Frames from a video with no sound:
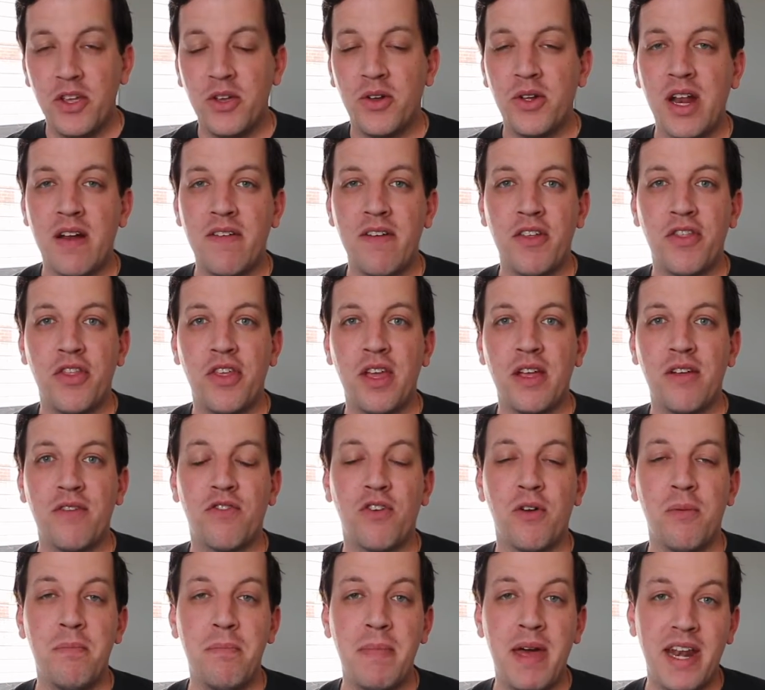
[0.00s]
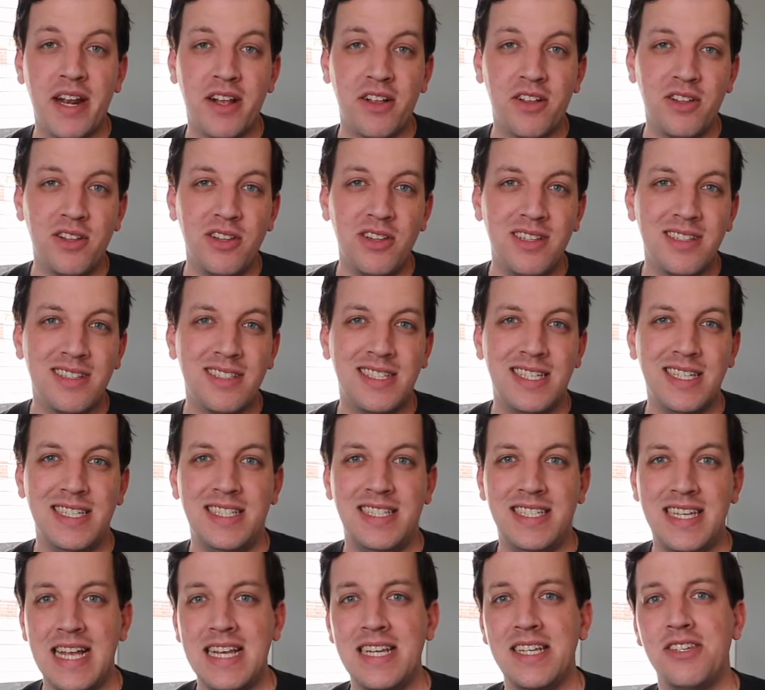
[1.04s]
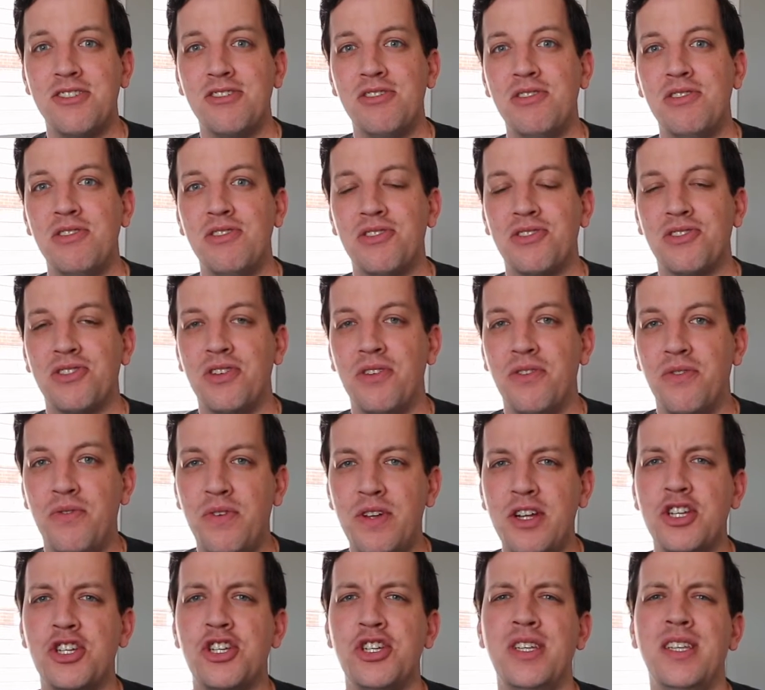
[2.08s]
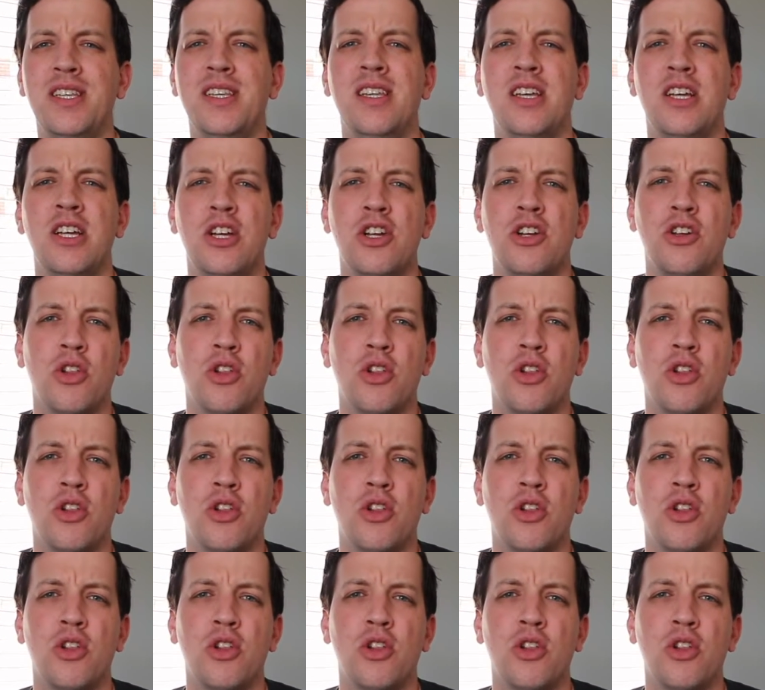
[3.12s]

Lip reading: You can have everything from medical to dental to vision,